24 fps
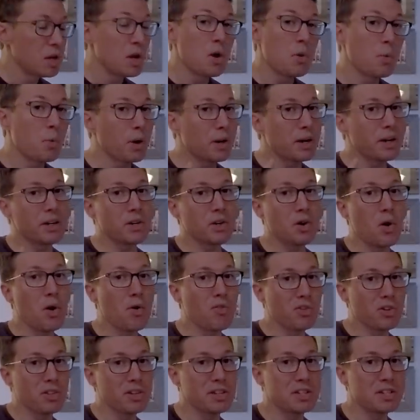We're going to go
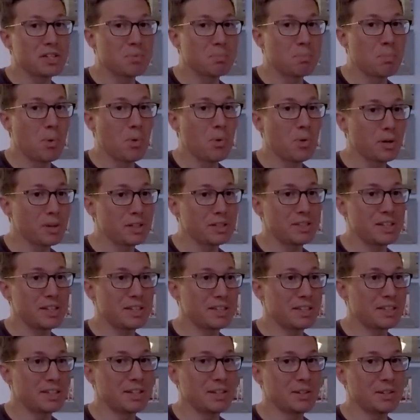over this more in
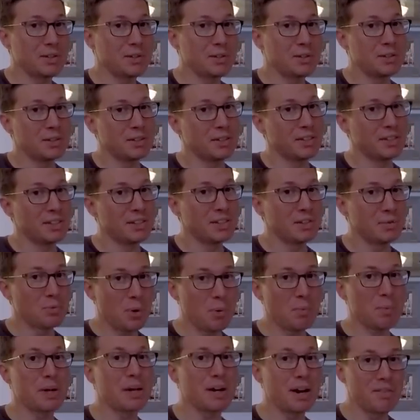detail
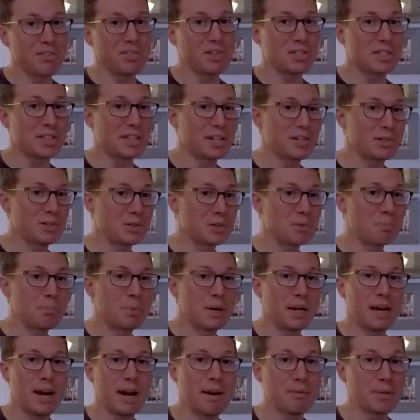when we cover sails,
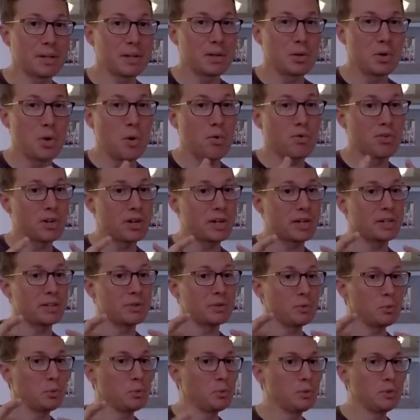but I'm going to go over it
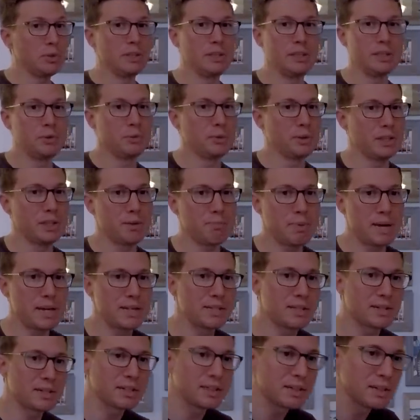really, really
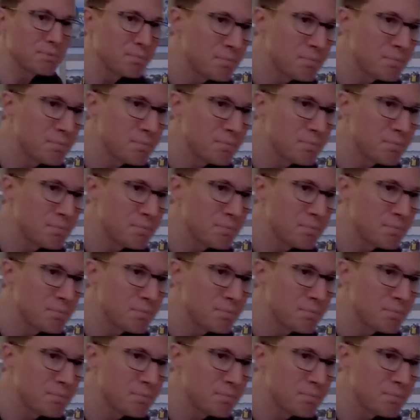basically.